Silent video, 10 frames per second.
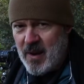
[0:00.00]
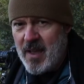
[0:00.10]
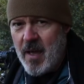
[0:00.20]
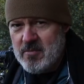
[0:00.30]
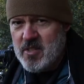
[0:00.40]
it
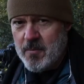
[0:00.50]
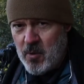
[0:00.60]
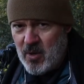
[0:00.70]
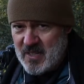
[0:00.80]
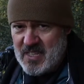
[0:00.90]
comes to
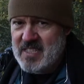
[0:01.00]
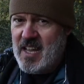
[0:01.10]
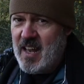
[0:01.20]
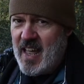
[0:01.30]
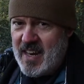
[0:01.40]
pulling
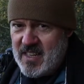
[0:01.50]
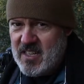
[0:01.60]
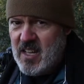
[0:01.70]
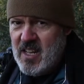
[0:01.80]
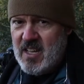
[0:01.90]
detail out of the
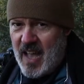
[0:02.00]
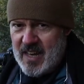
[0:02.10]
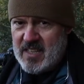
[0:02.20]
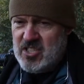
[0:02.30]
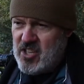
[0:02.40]

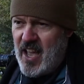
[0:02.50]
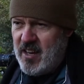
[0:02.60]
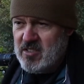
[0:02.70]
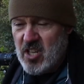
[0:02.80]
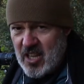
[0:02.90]

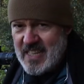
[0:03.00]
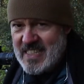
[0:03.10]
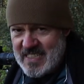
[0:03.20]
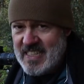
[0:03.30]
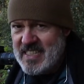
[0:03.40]
shadows,
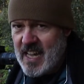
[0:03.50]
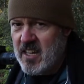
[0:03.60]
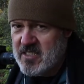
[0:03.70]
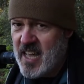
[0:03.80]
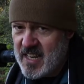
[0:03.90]
clean
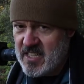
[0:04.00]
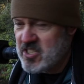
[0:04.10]
details out of the